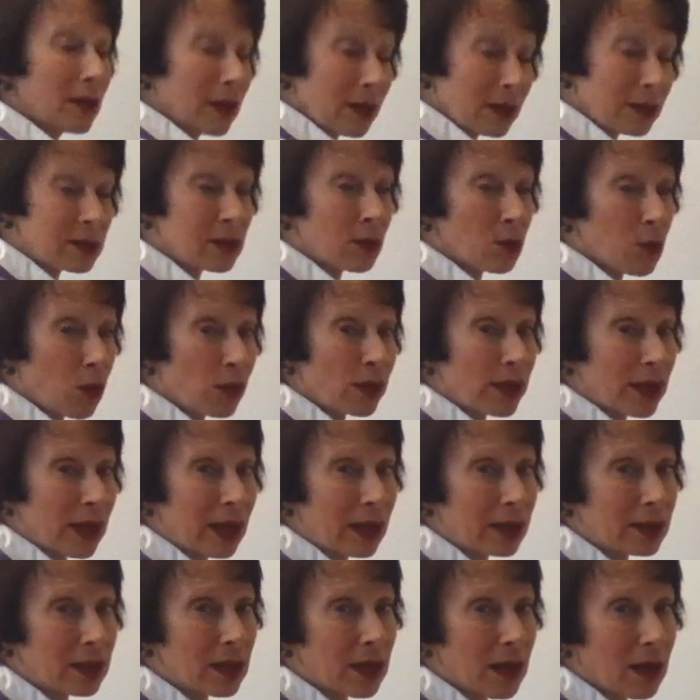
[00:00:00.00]
it's the walking
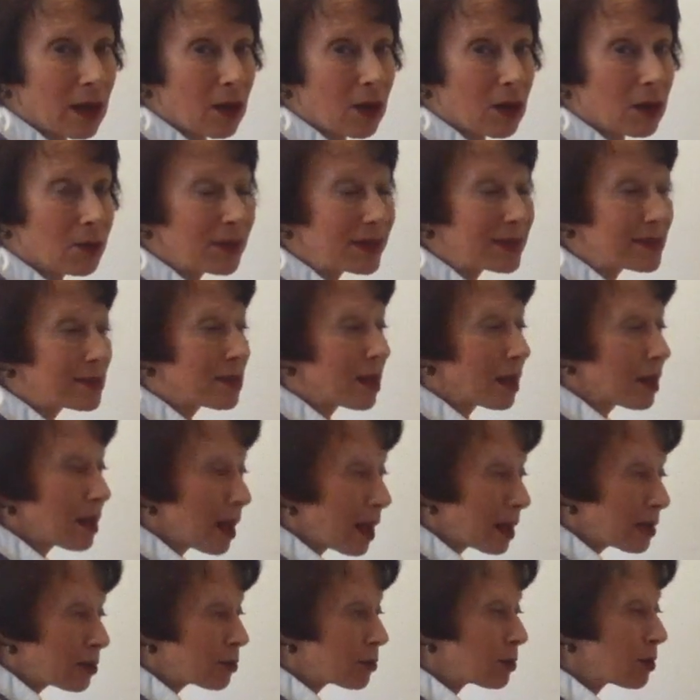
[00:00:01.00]
hand and arm. It's the
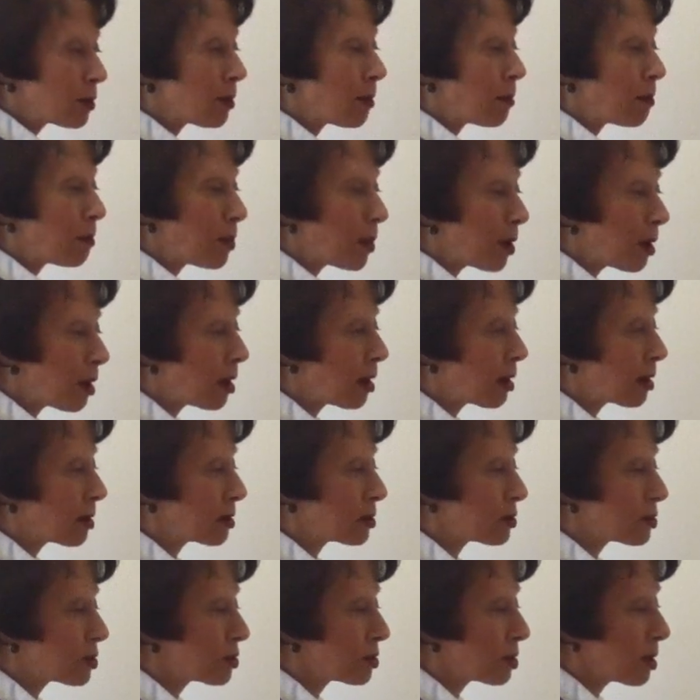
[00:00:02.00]
lateral
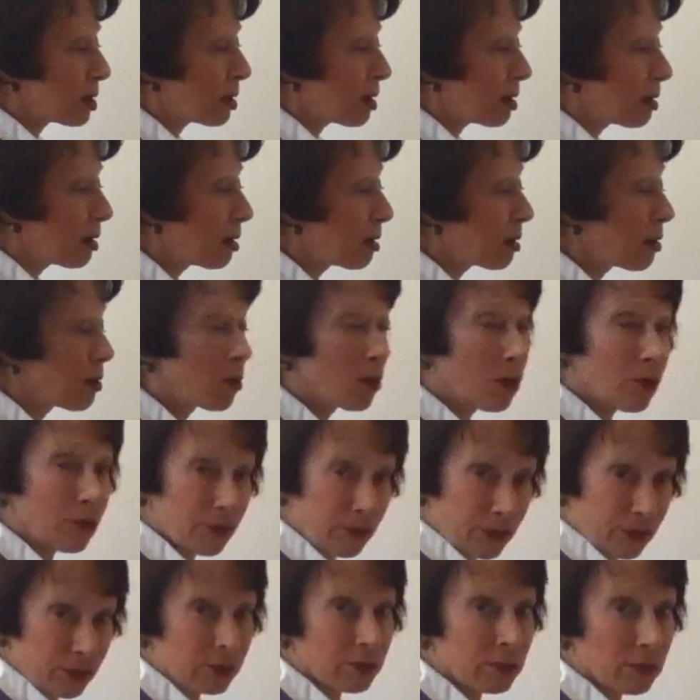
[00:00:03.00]
part
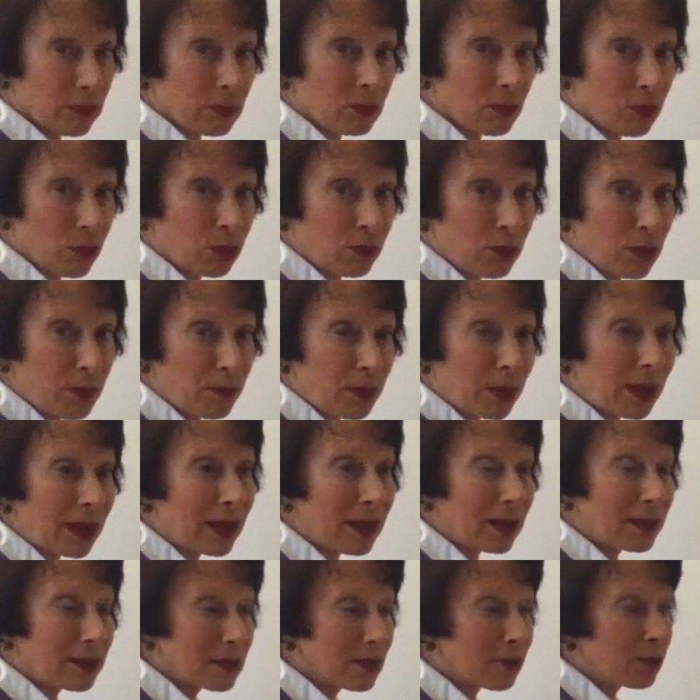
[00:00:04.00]
of when we
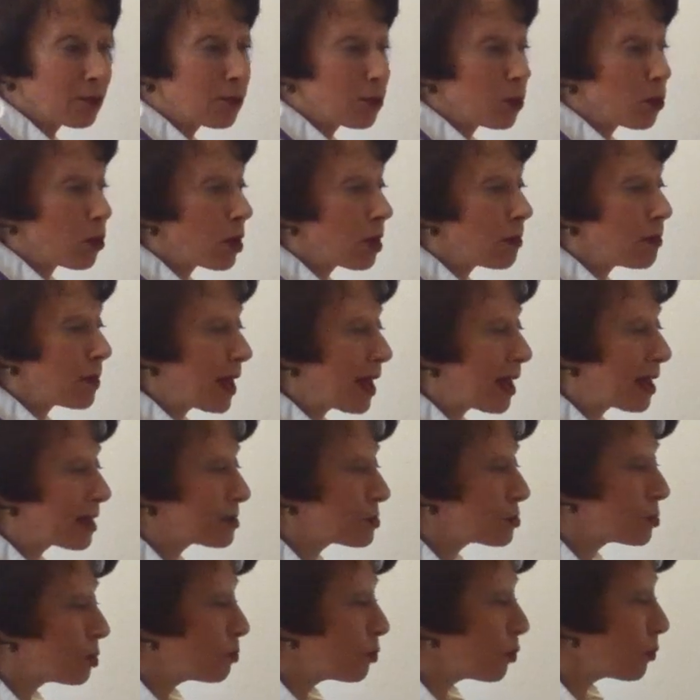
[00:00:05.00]
play. The forearm
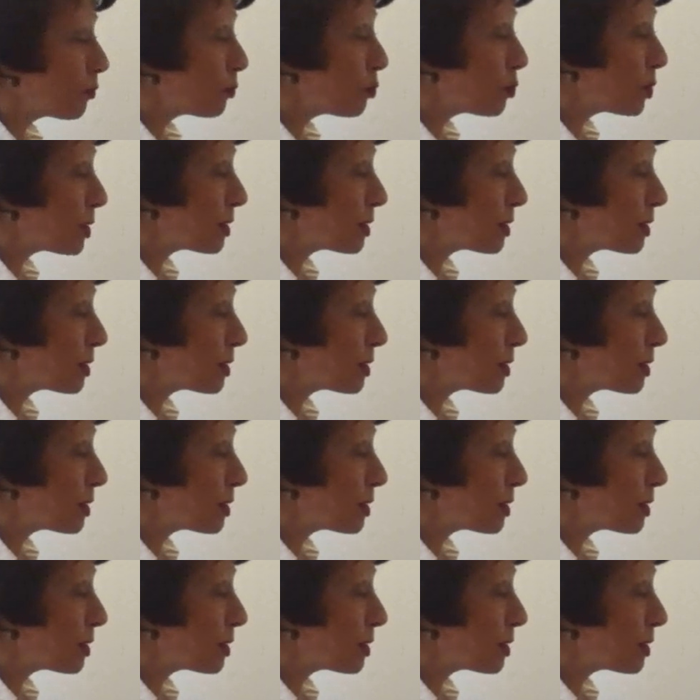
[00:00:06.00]
has to move